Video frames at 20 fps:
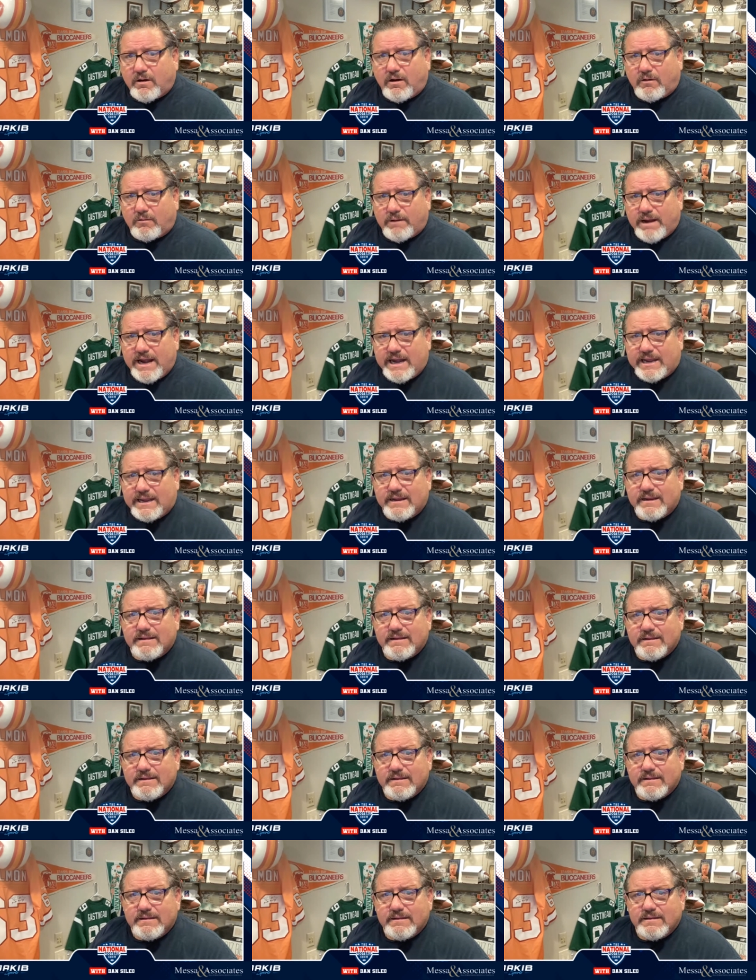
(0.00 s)
already
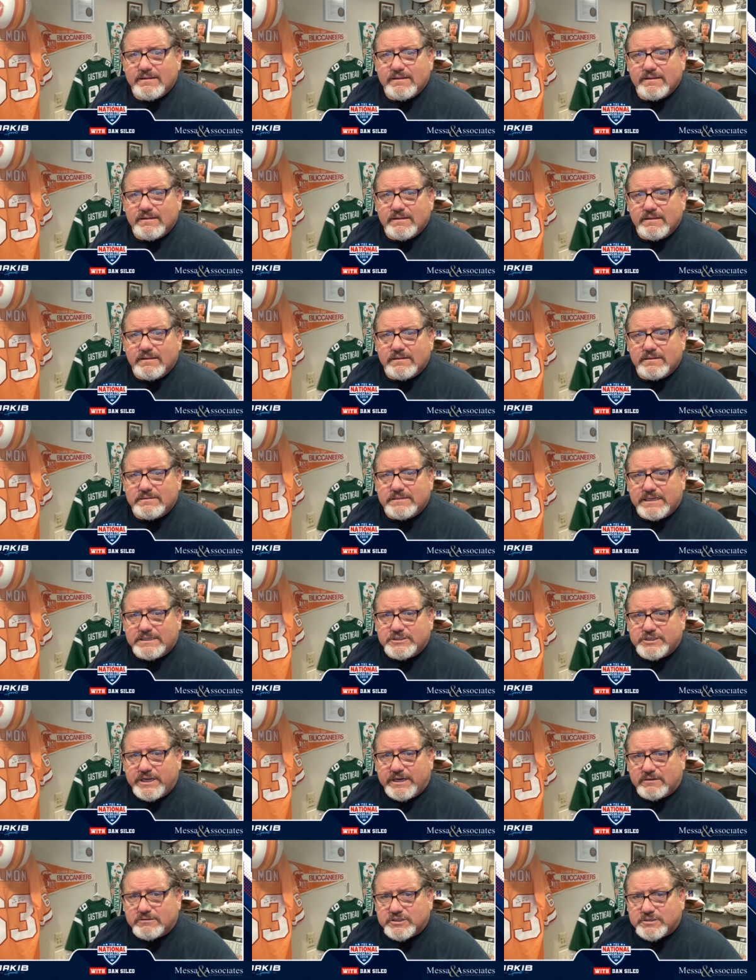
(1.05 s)
than
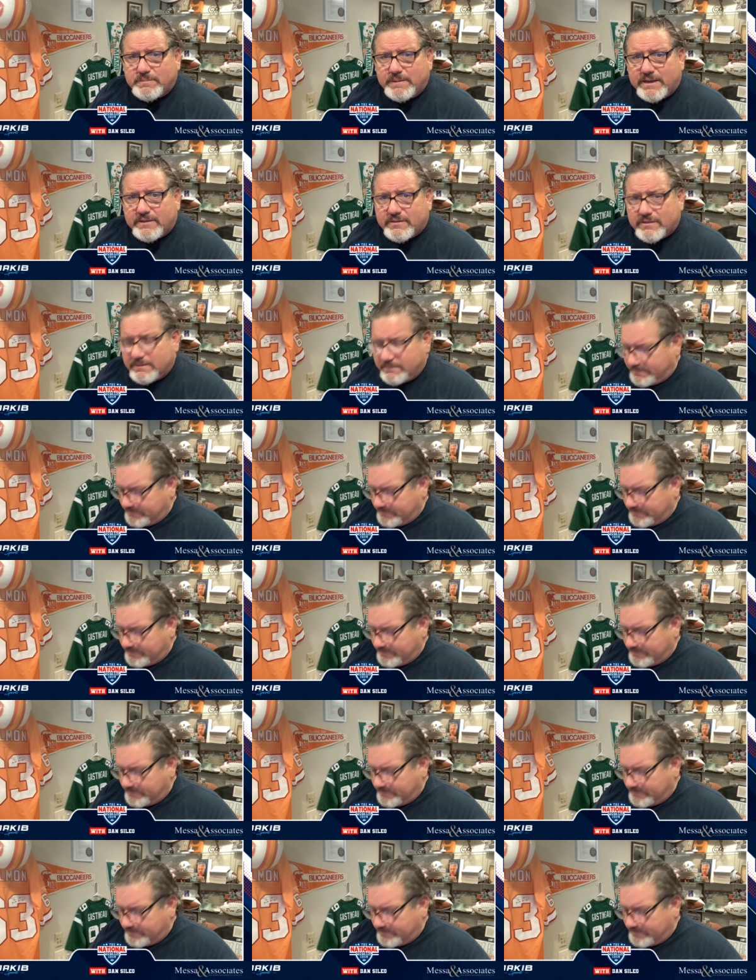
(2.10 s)
Geno Smith.